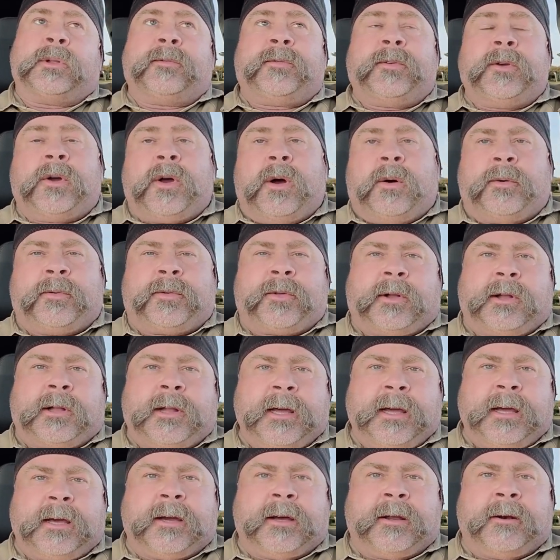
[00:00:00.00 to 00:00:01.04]
If you go with the
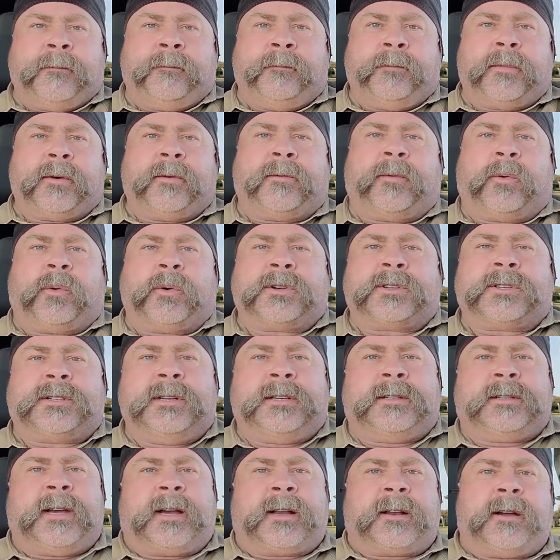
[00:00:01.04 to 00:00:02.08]
Lincoln, the 4C
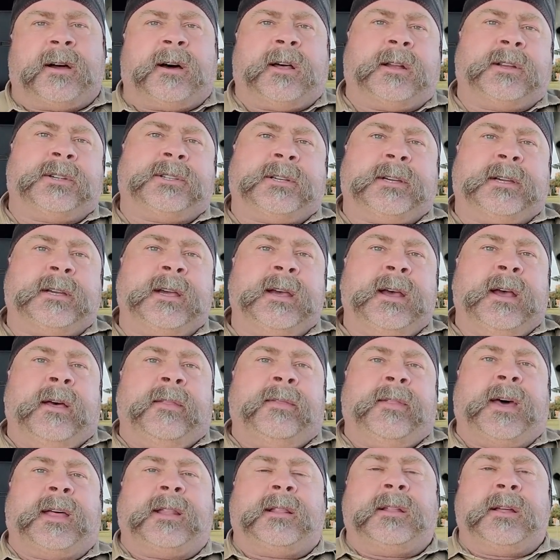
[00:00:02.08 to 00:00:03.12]
technology,
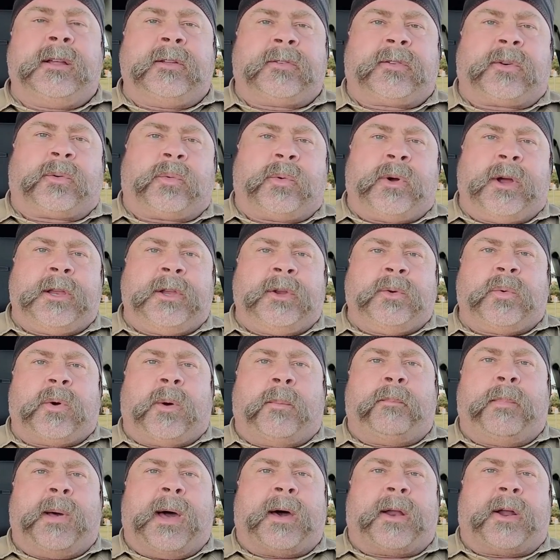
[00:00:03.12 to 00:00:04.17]
that lens will run you
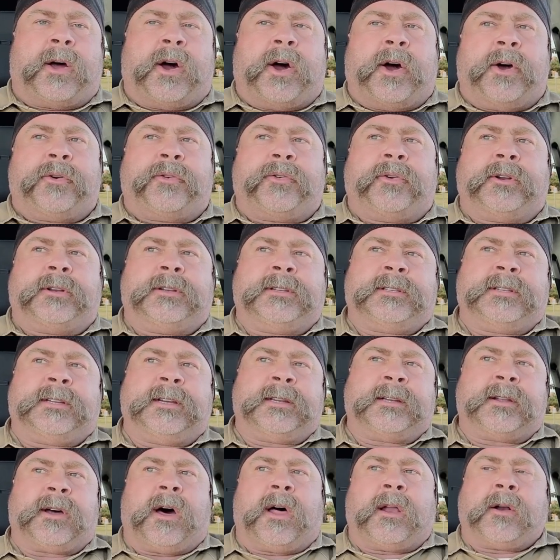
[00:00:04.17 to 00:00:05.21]
about
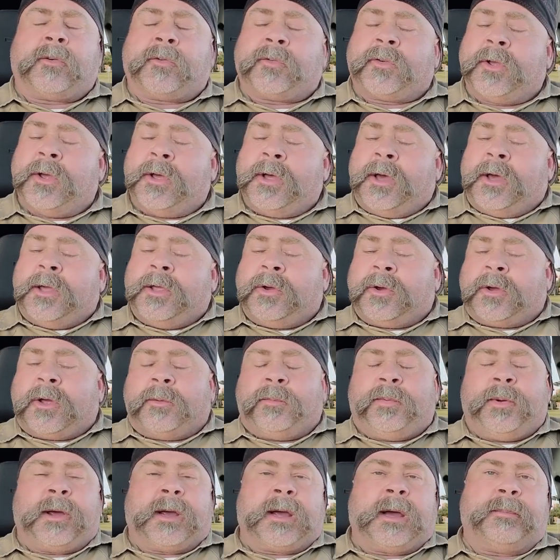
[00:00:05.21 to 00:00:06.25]
$110. You can
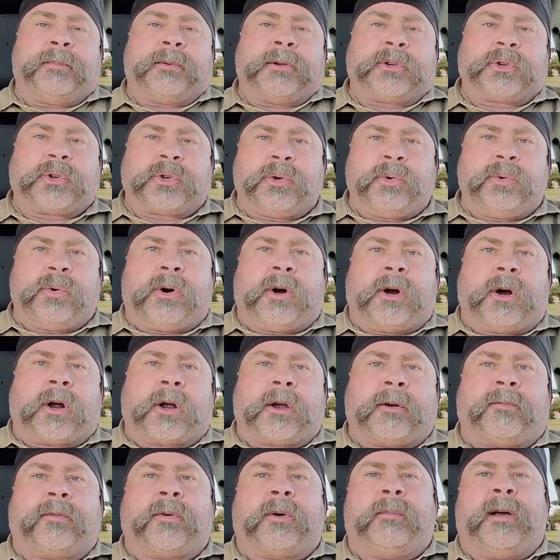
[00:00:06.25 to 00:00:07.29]
pick up a TrueArc
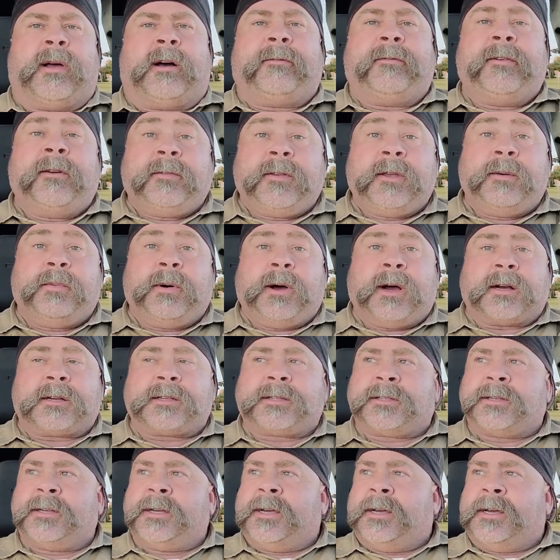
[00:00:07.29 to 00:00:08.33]
for about 50
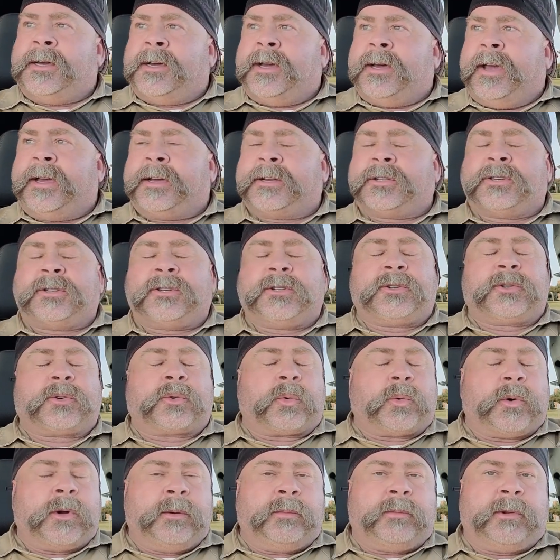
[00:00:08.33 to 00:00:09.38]
bucks.
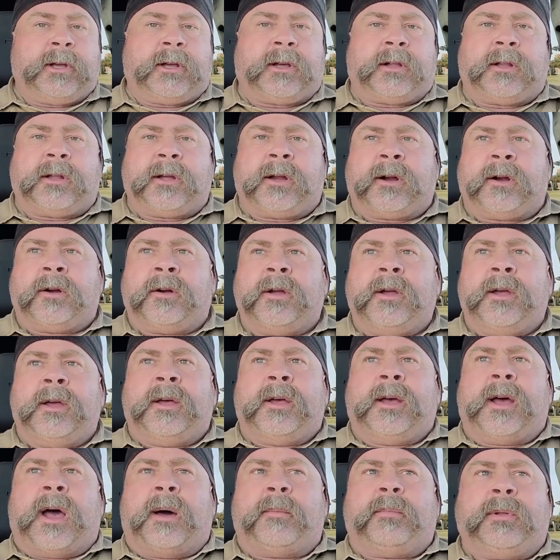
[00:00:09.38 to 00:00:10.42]
Extremely clear.
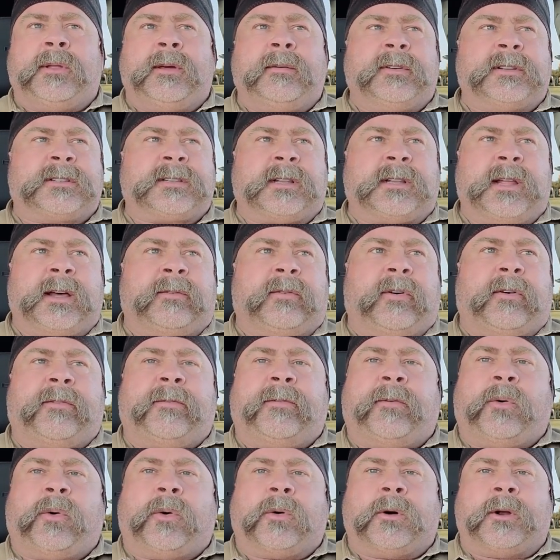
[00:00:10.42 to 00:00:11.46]
I believe it's a level
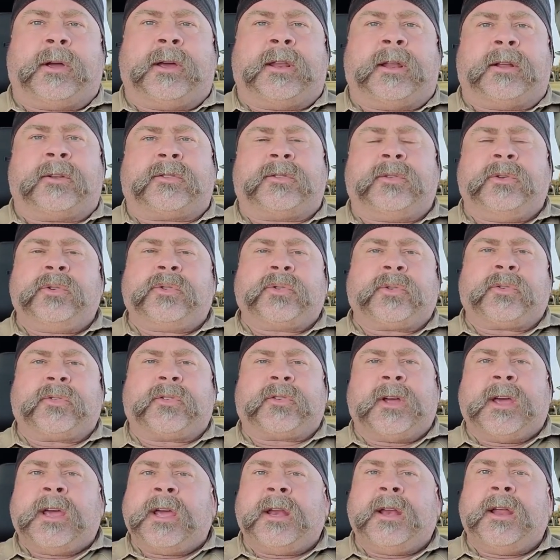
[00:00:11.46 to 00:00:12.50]
4 in its neutral
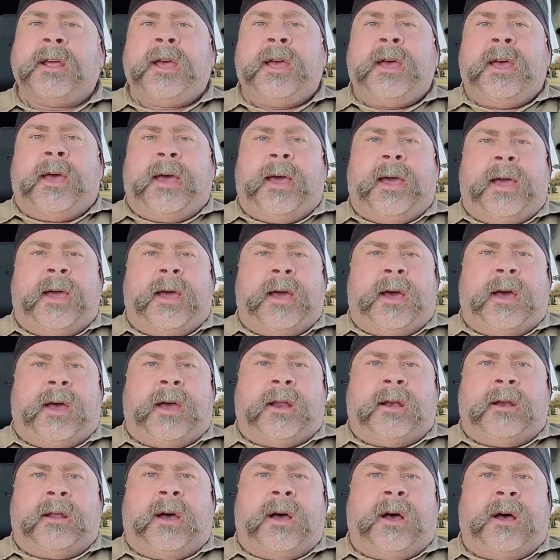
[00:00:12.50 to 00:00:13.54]
state,
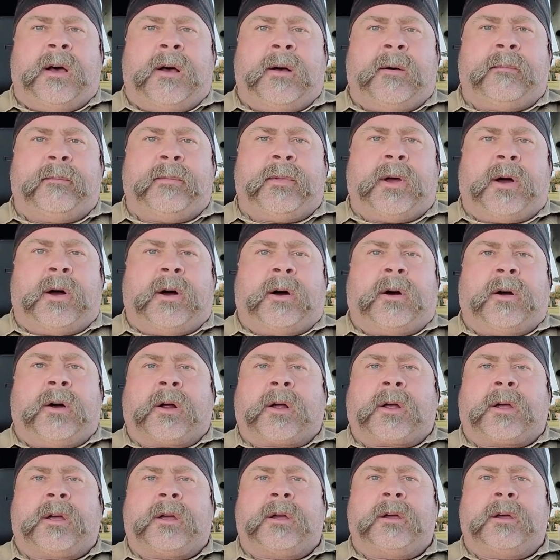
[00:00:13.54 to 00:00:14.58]
and the
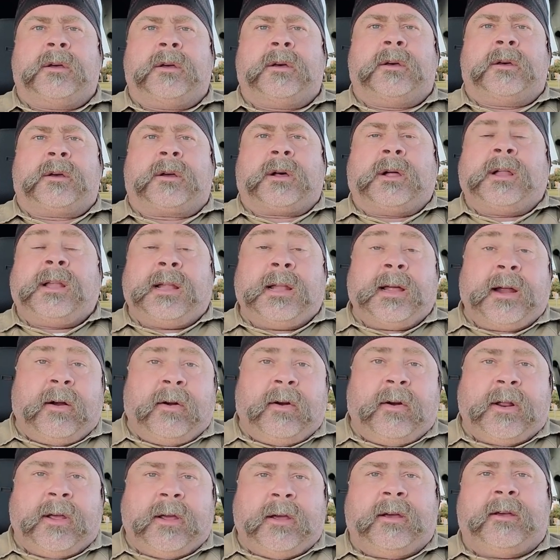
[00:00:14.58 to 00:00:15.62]
arc
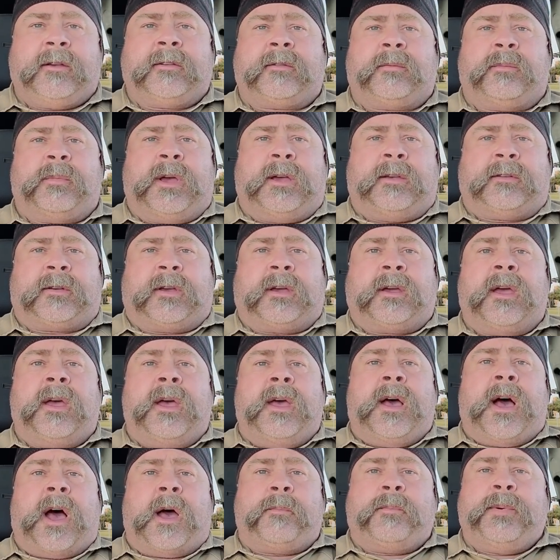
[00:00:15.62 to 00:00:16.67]
clarity is amazing.
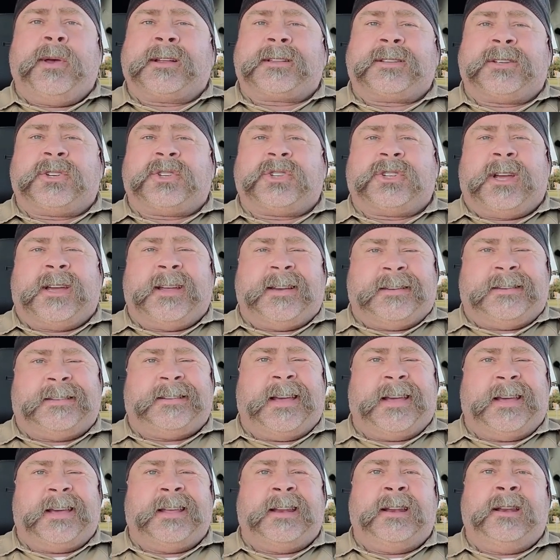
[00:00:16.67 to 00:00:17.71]
I picked a shade
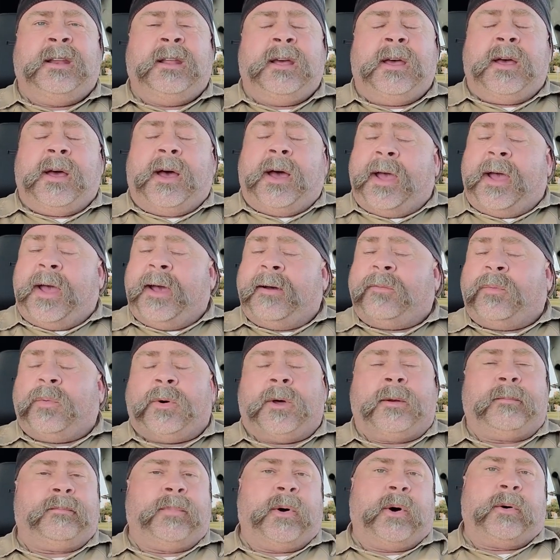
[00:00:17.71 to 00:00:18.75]
10. I have
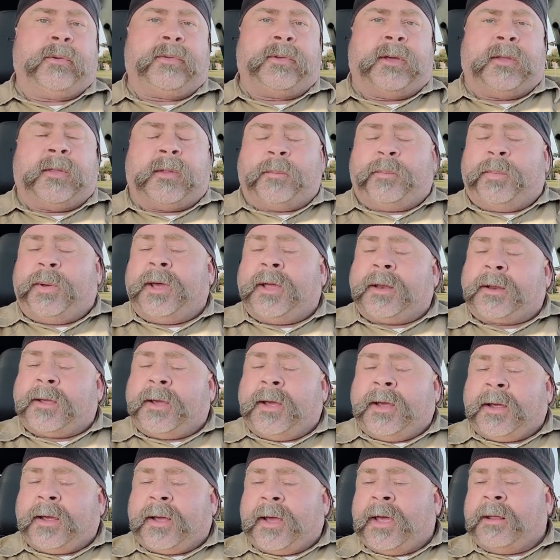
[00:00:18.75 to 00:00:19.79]
one both in the
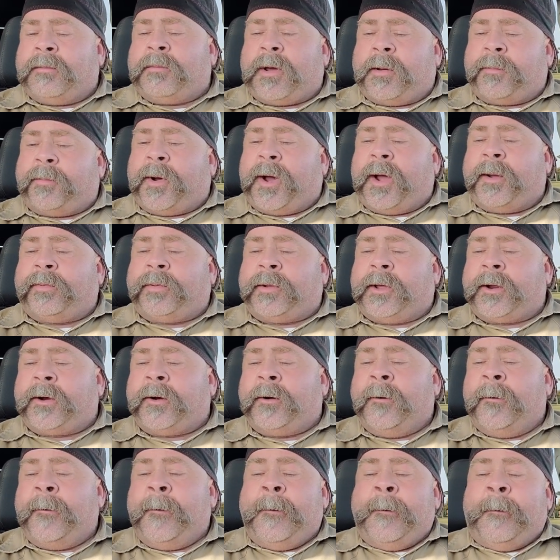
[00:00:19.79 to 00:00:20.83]
pancake and my pipeliner.
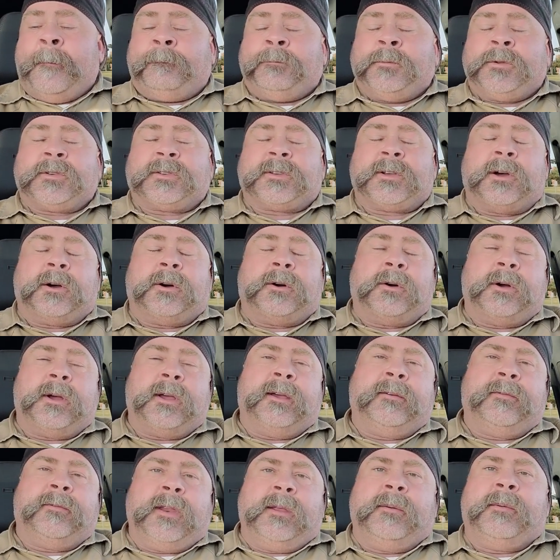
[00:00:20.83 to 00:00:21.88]
So
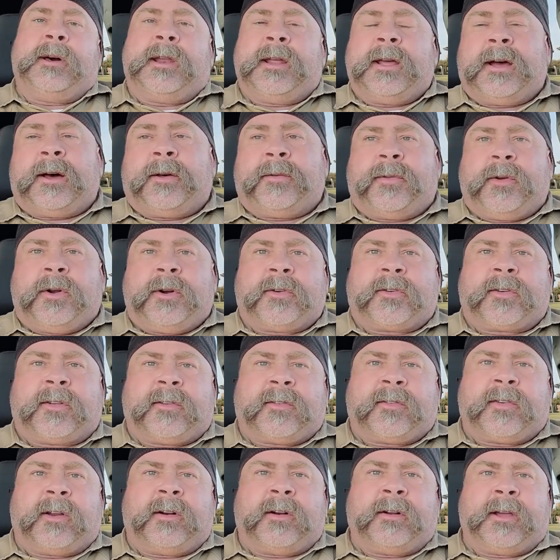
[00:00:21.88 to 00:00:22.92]
if anybody out there is
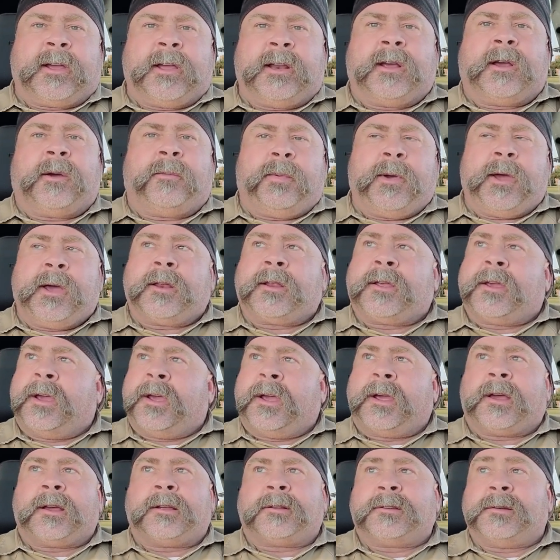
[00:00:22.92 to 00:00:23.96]
considering getting a
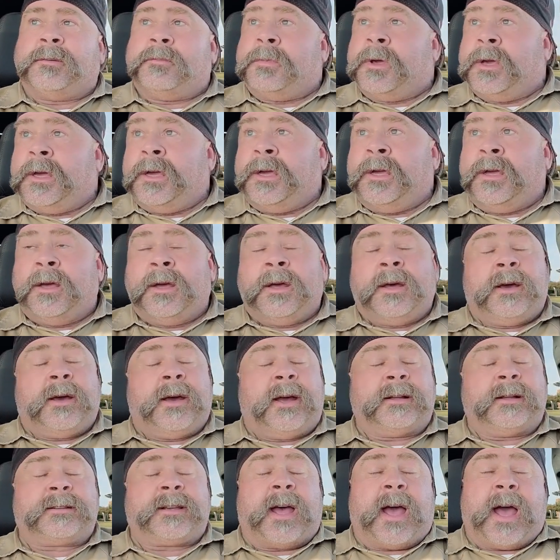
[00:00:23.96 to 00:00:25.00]
pancake, to me,
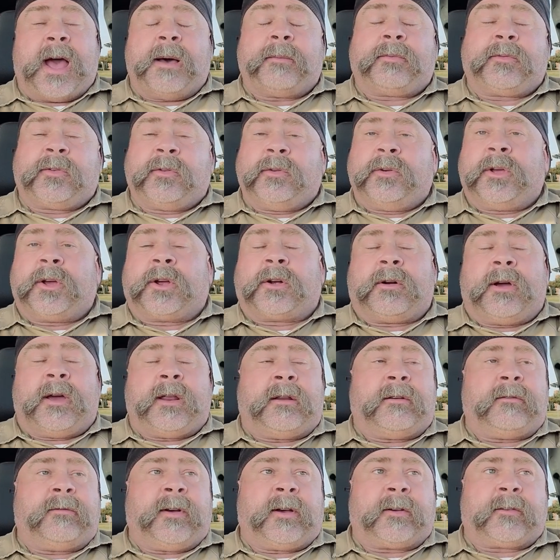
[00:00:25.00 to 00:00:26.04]
it's absolutely a great
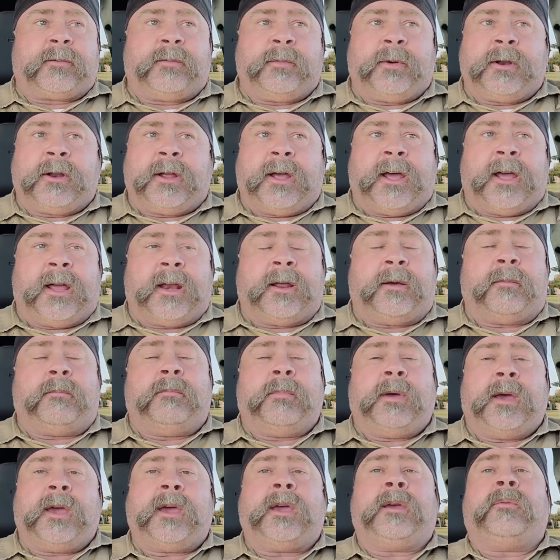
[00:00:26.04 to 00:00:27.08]
investment, and it
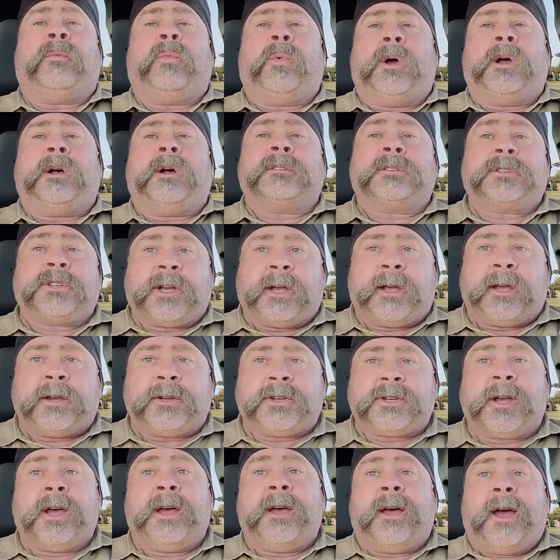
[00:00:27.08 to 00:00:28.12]
may well
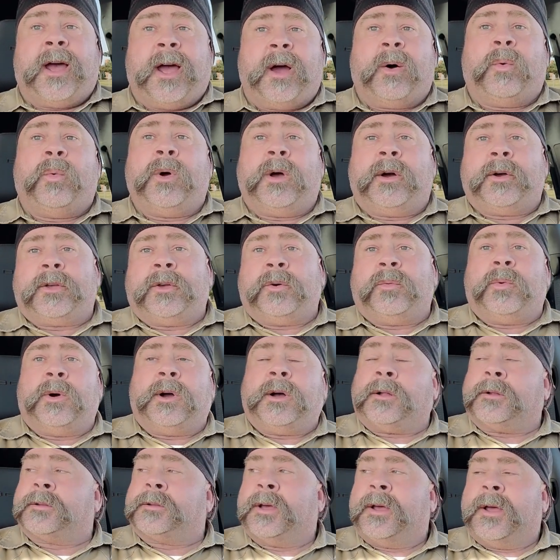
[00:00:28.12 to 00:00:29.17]
change how well you
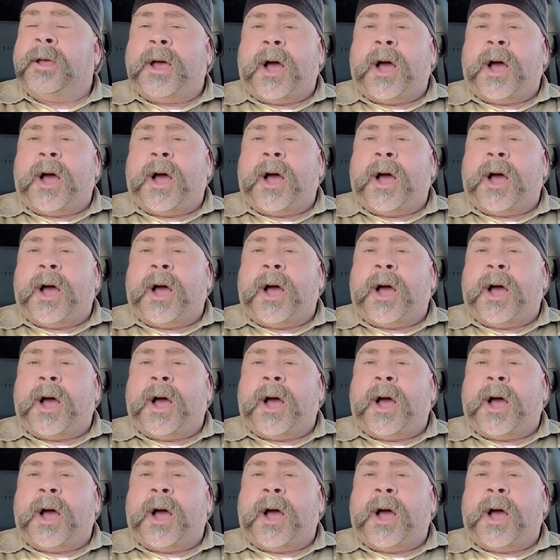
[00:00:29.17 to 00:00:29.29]
weld.